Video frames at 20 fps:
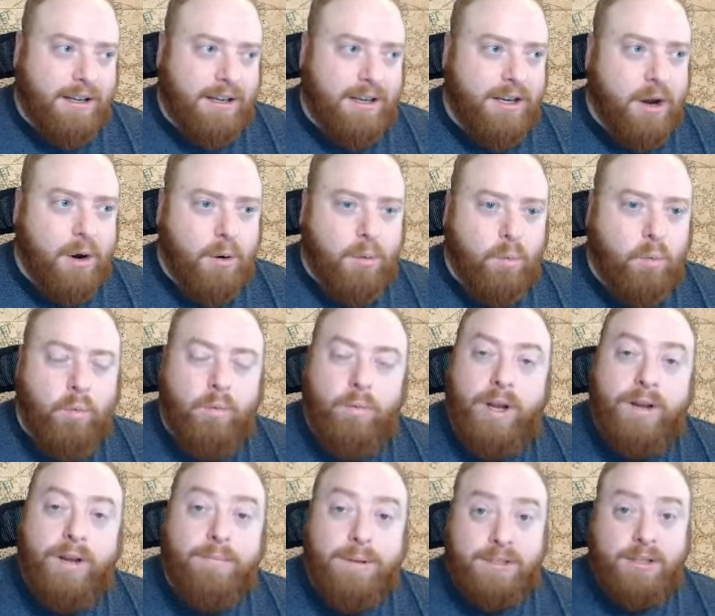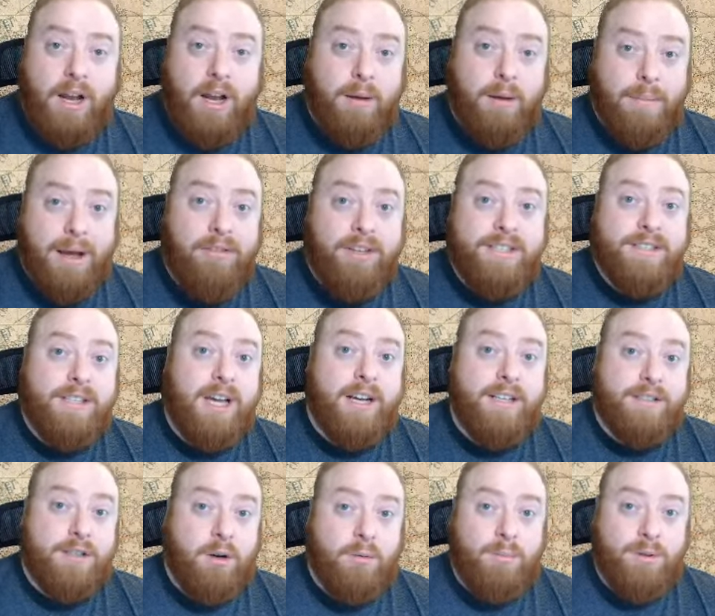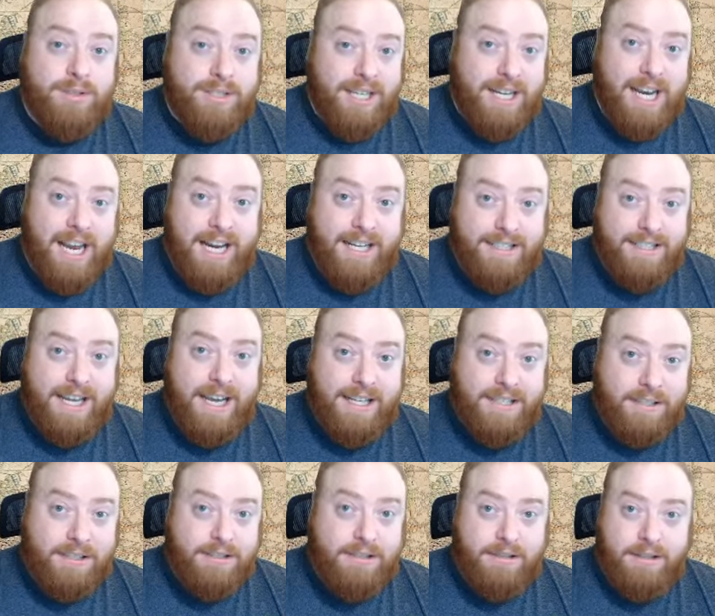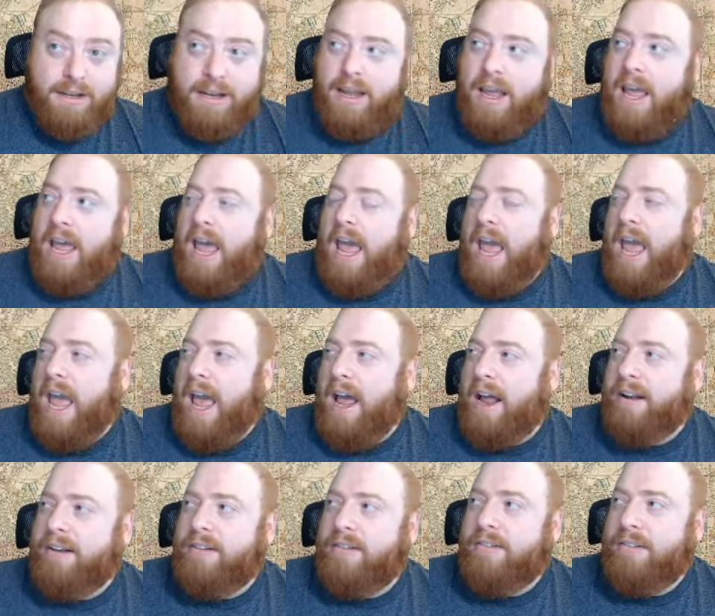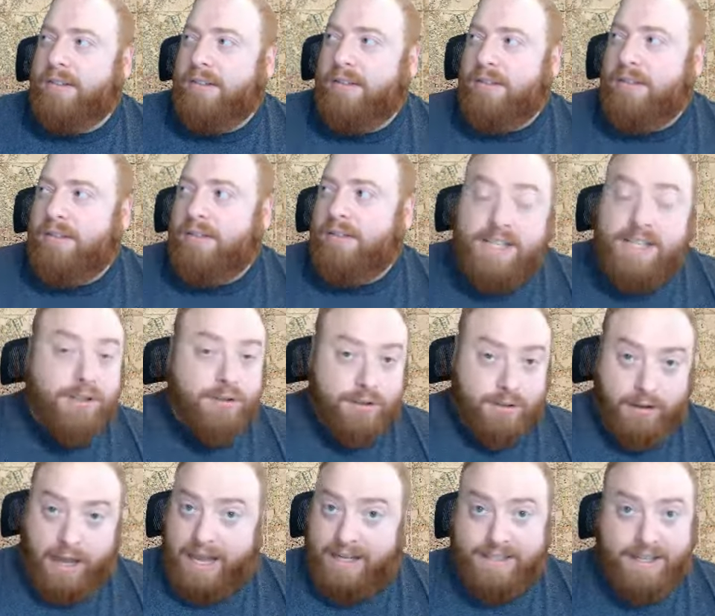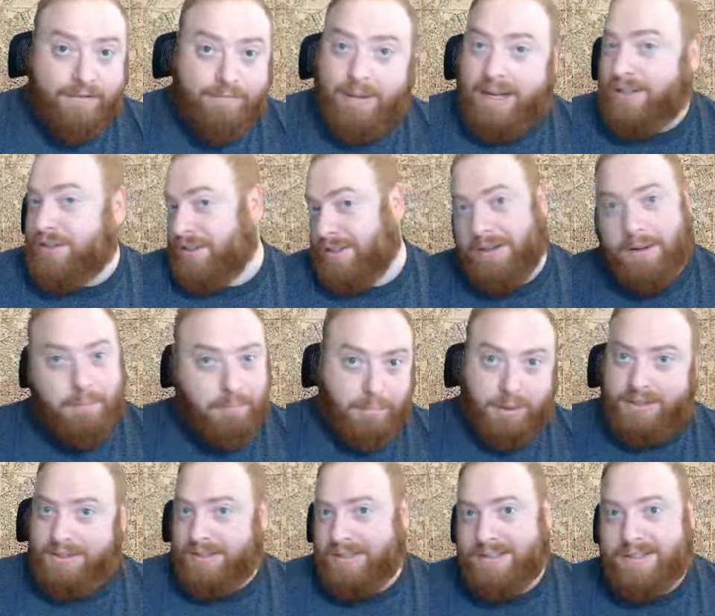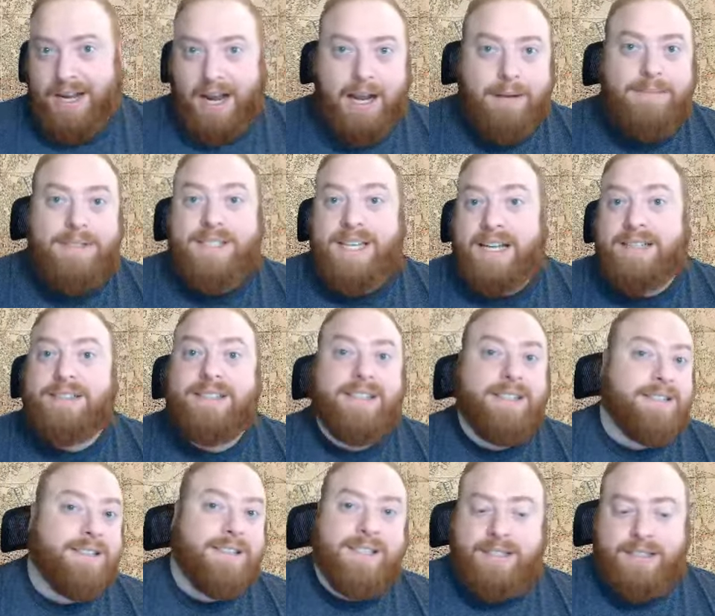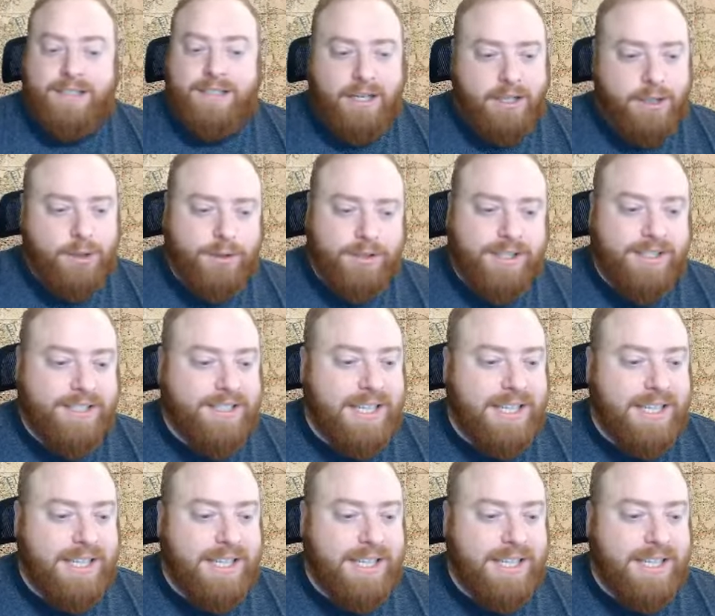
you know, we've been talking about these autosomal DNA tests. And these are, as I've mentioned a bunch of times, testing 600 to